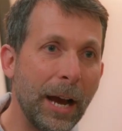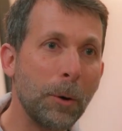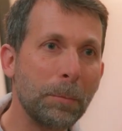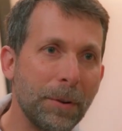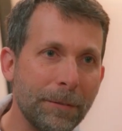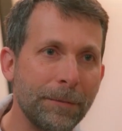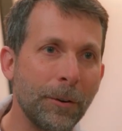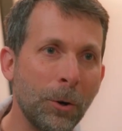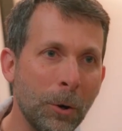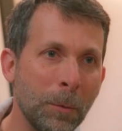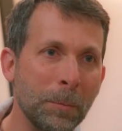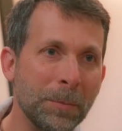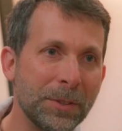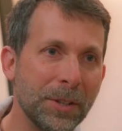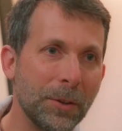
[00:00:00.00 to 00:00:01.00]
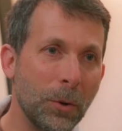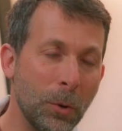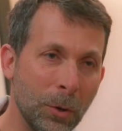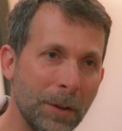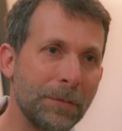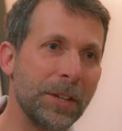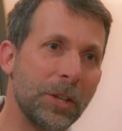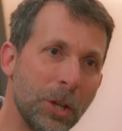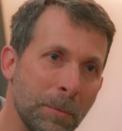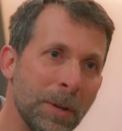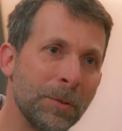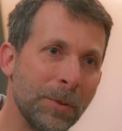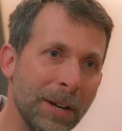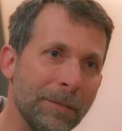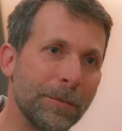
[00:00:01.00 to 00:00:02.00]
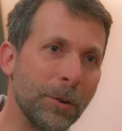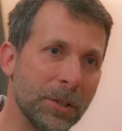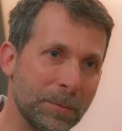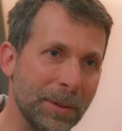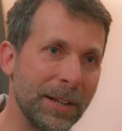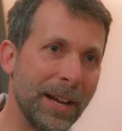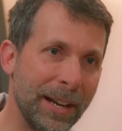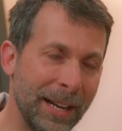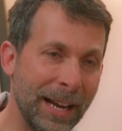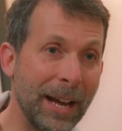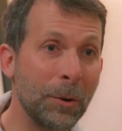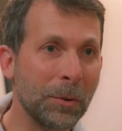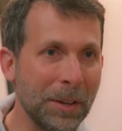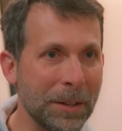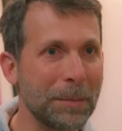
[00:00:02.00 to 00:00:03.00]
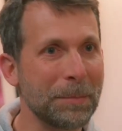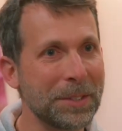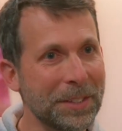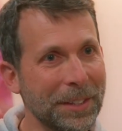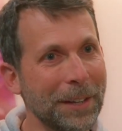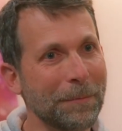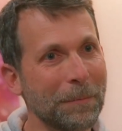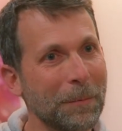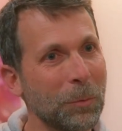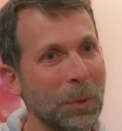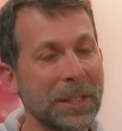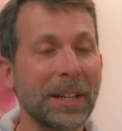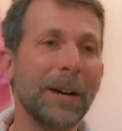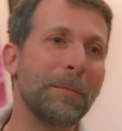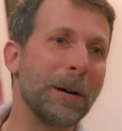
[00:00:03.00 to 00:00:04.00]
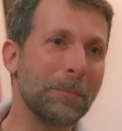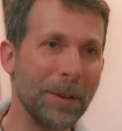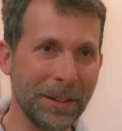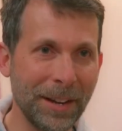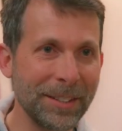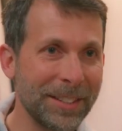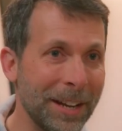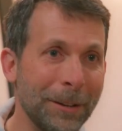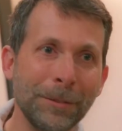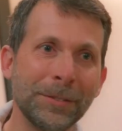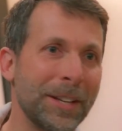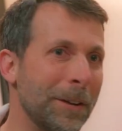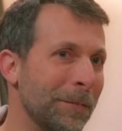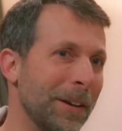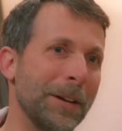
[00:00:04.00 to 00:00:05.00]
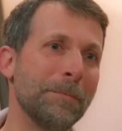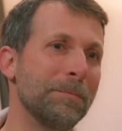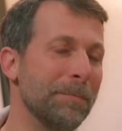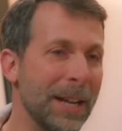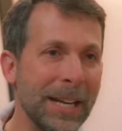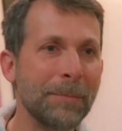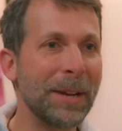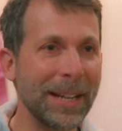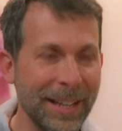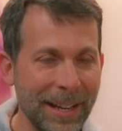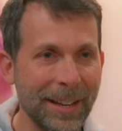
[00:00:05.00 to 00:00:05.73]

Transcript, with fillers: outperformed all of the human reinforcement learning algorithms that we'd come up with ourselves over many, many